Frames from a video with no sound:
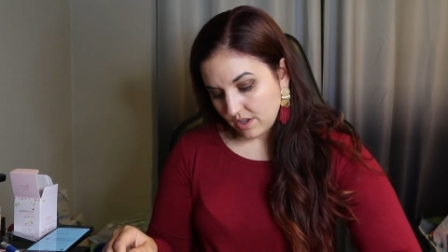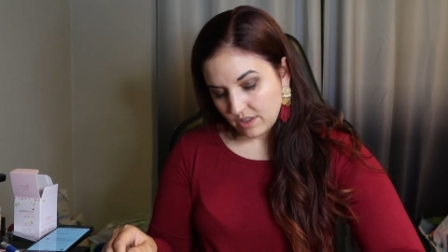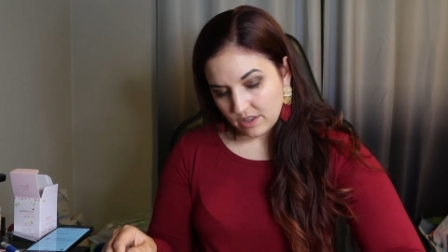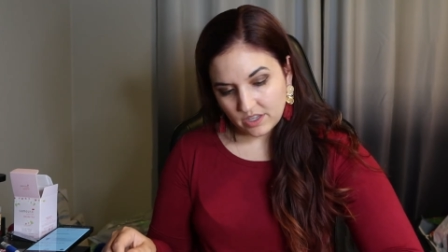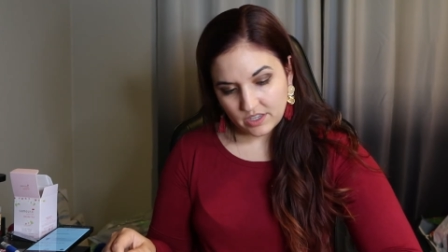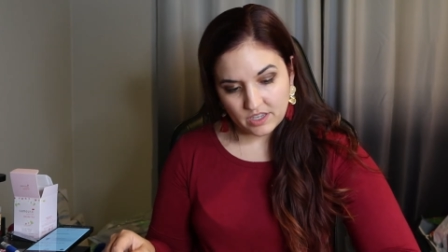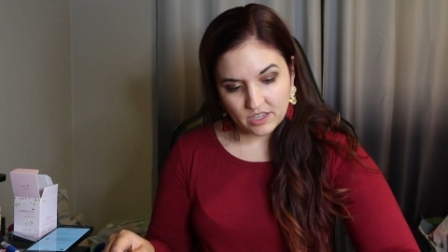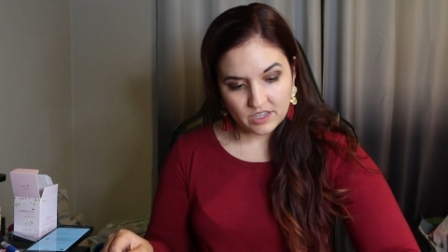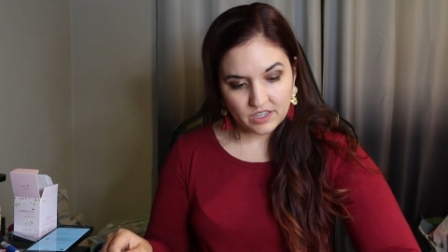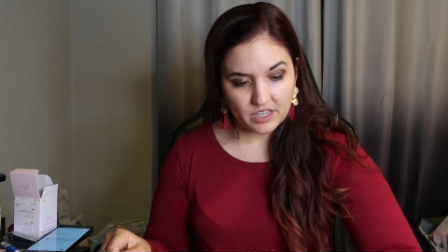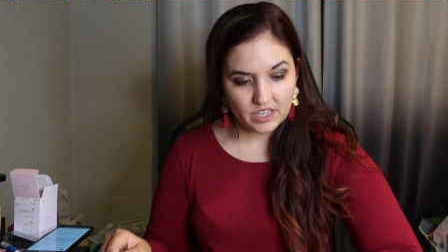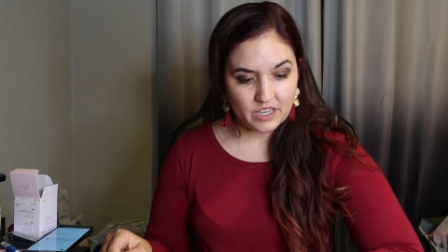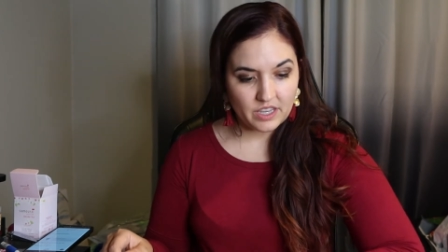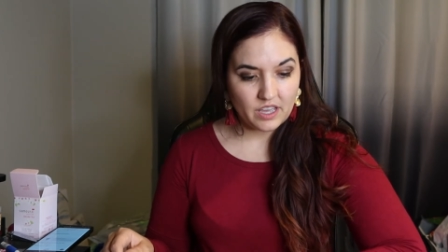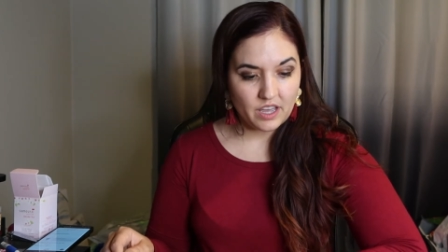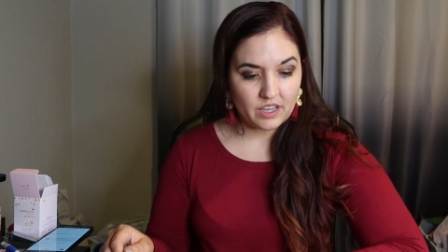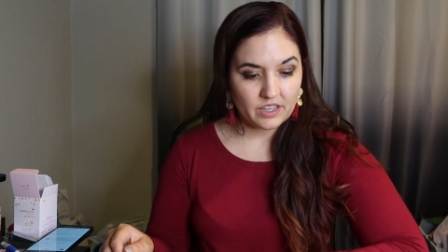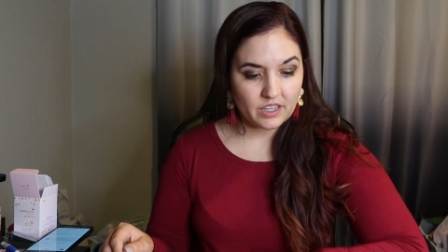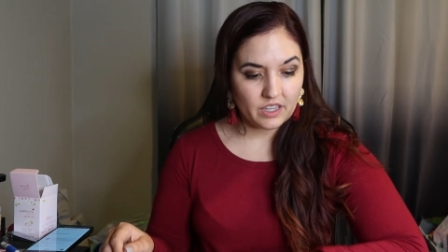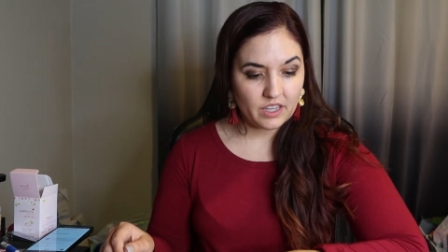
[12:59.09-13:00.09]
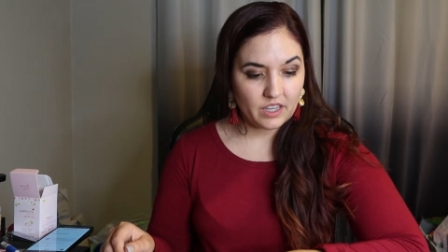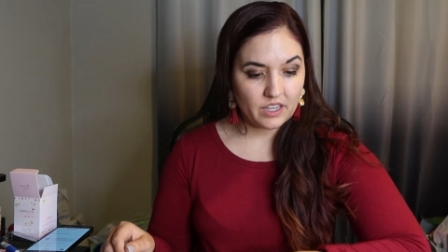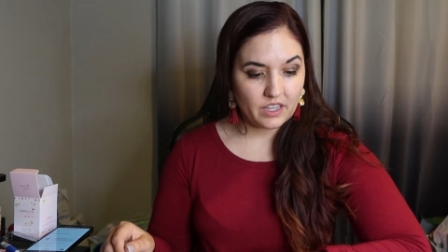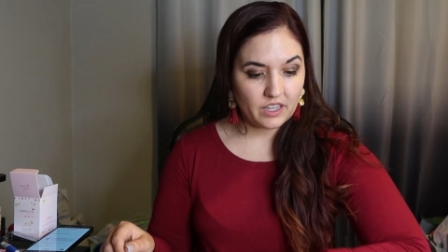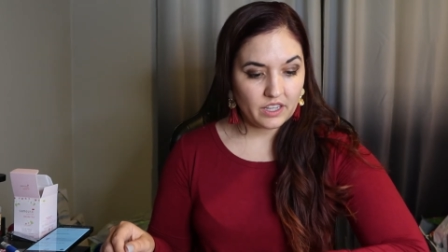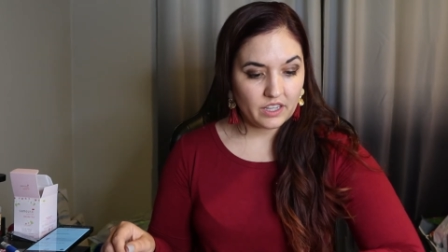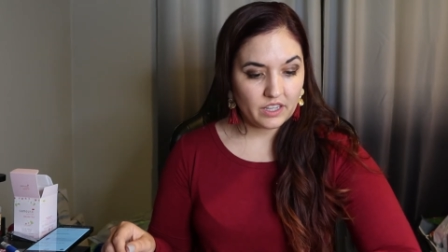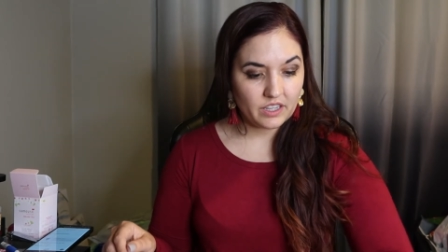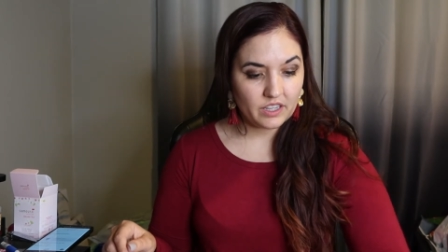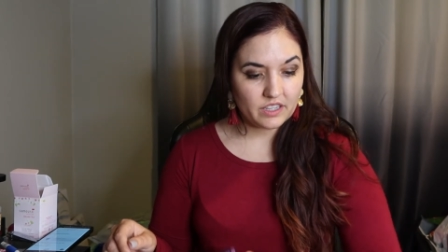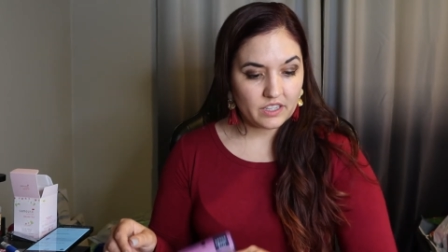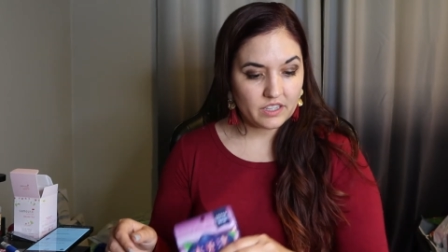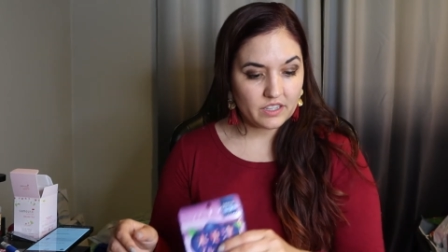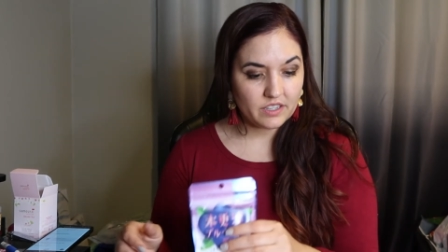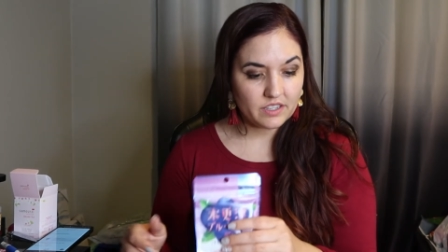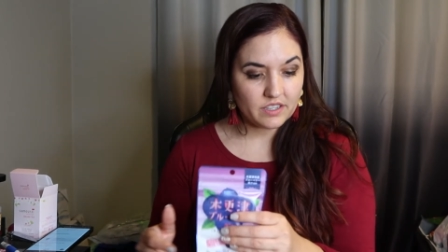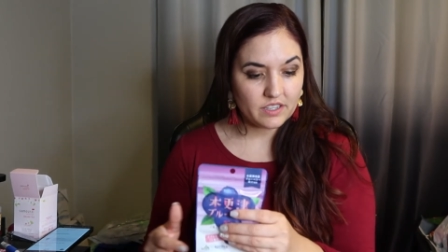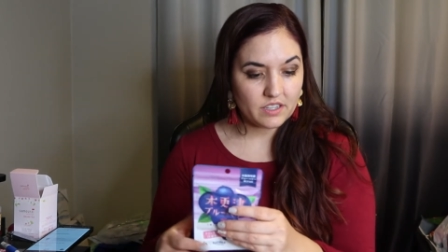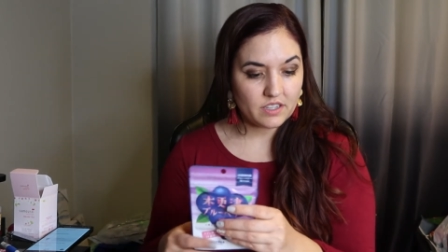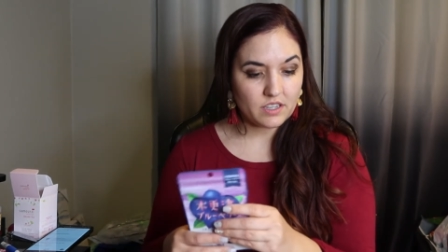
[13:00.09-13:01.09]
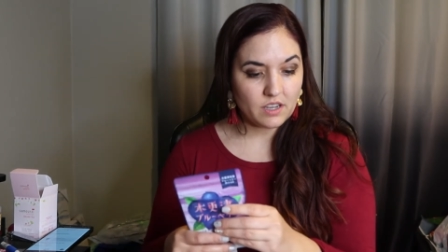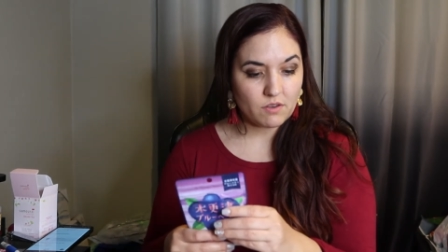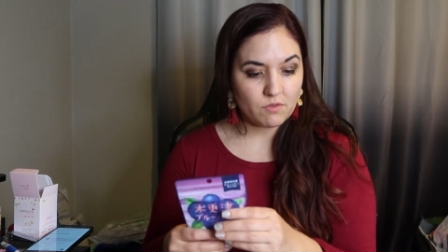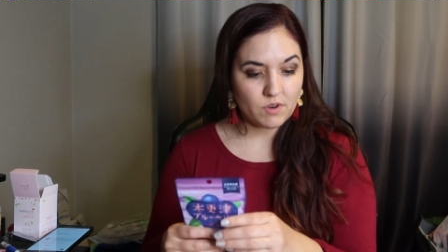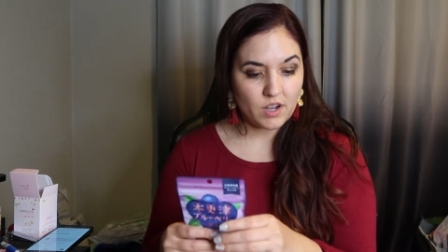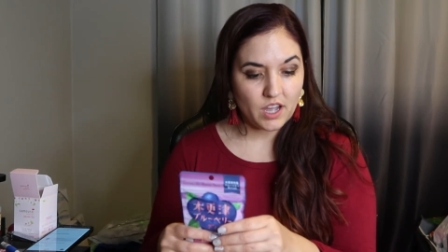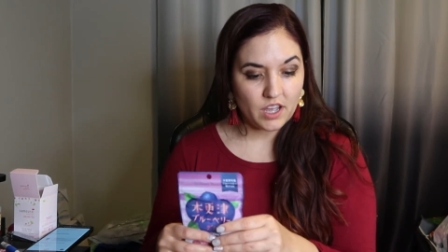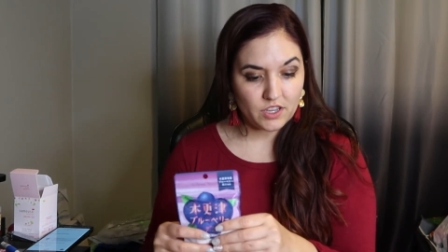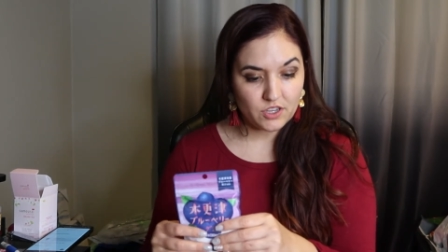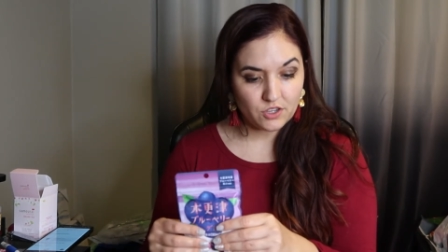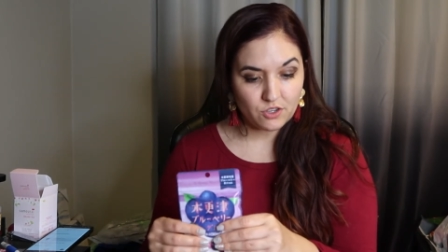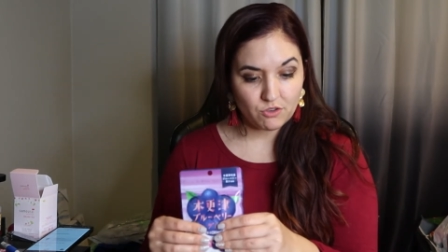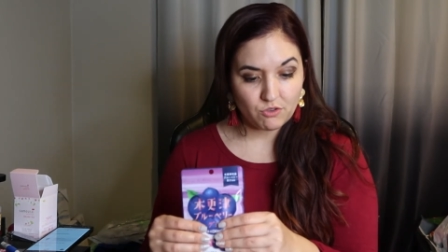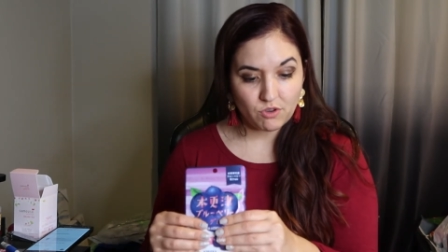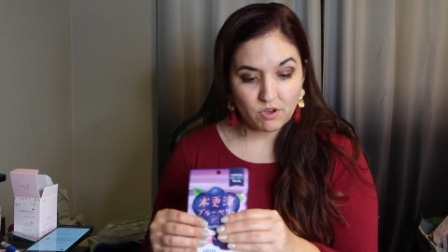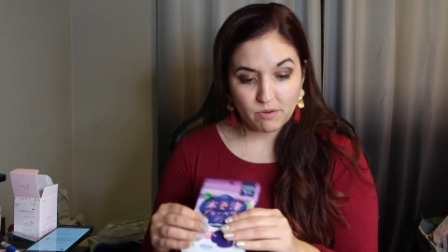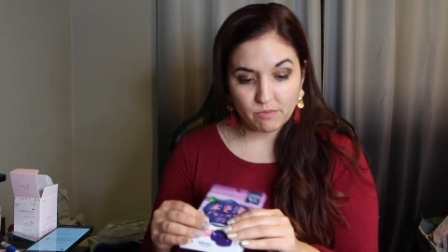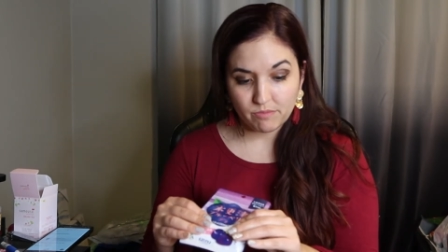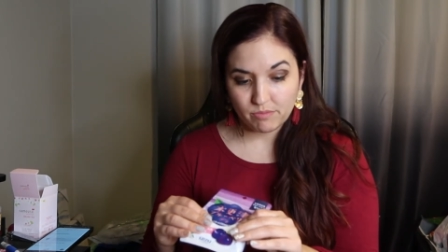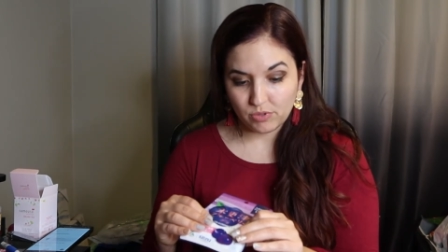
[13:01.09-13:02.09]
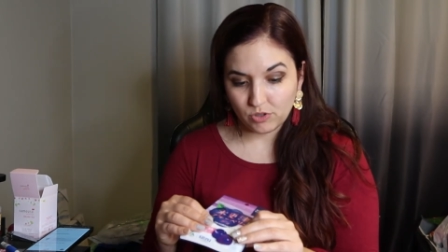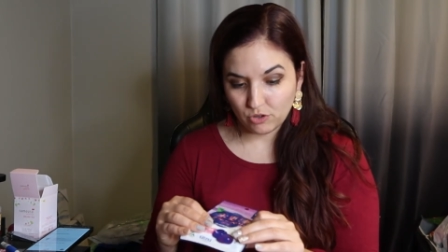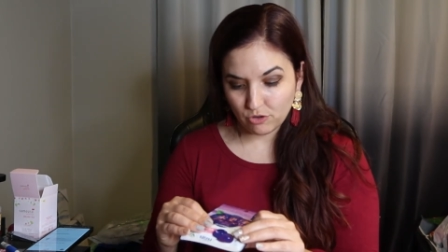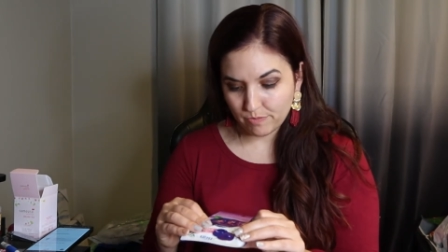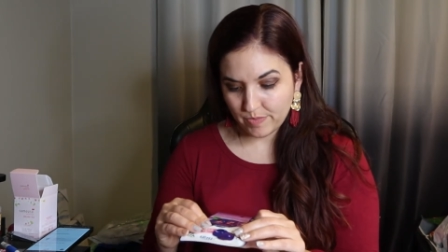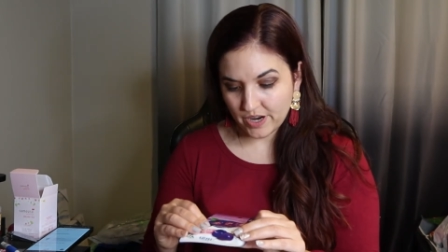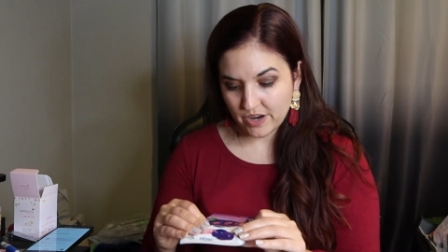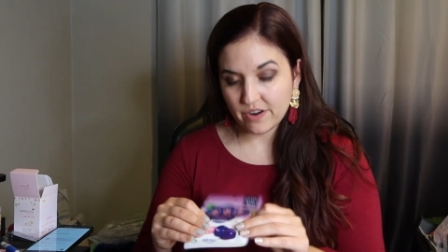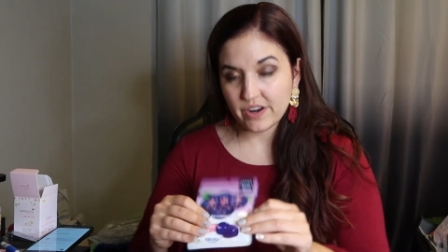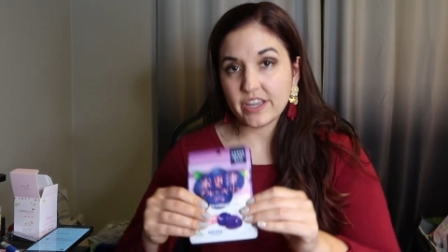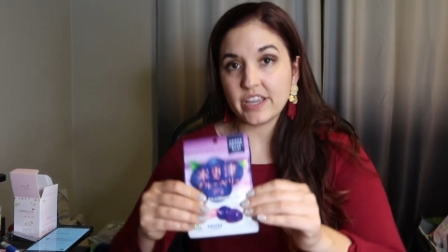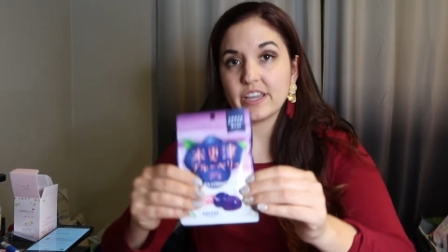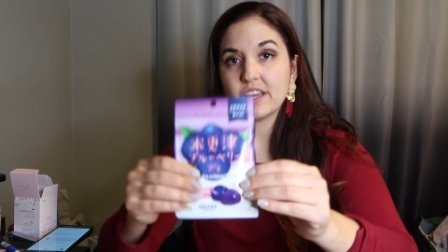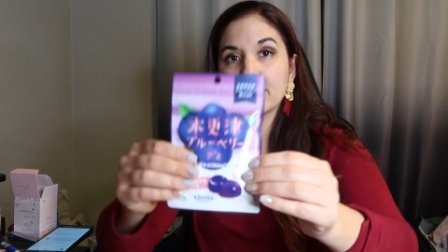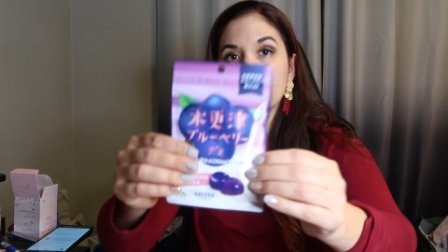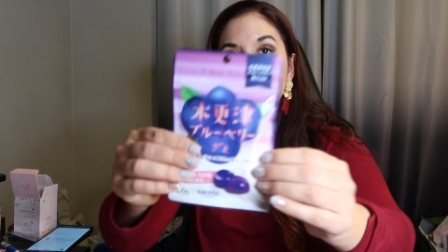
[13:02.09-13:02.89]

This is the Kisarazu Blueberry